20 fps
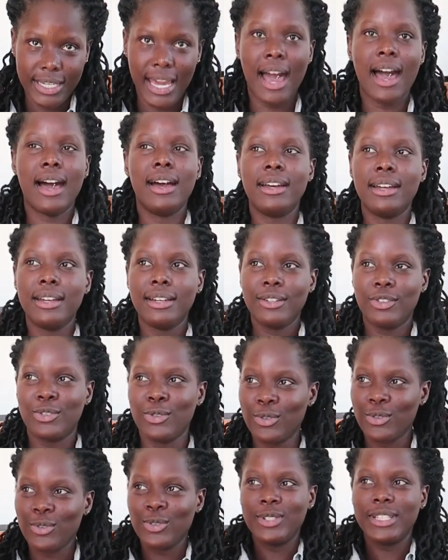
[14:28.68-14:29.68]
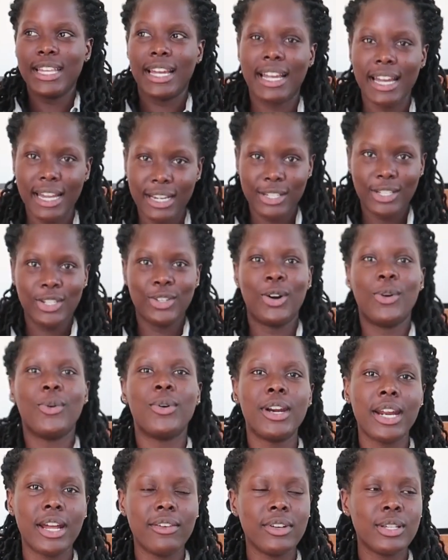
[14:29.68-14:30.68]
yeah, to rule the country or
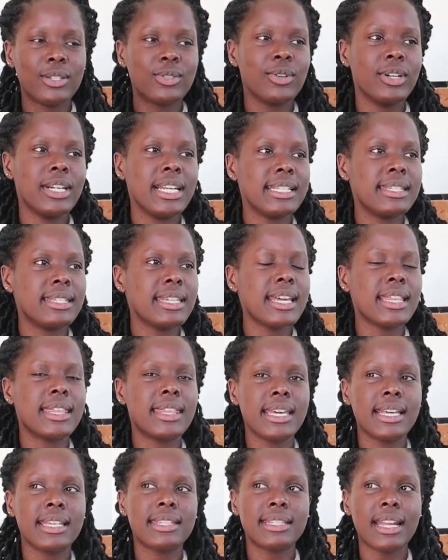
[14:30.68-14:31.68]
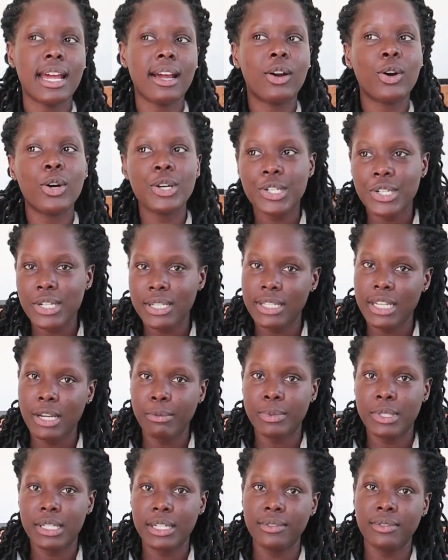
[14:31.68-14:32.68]
whatever. So let's say things like
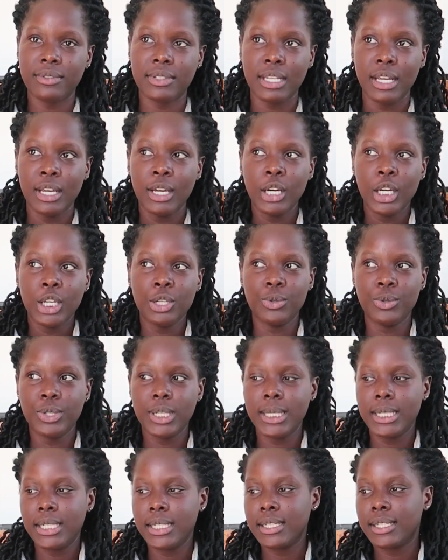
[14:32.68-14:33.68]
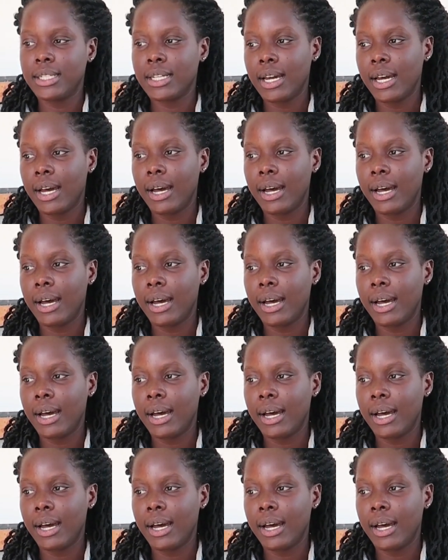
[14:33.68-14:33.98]
contraceptives, you need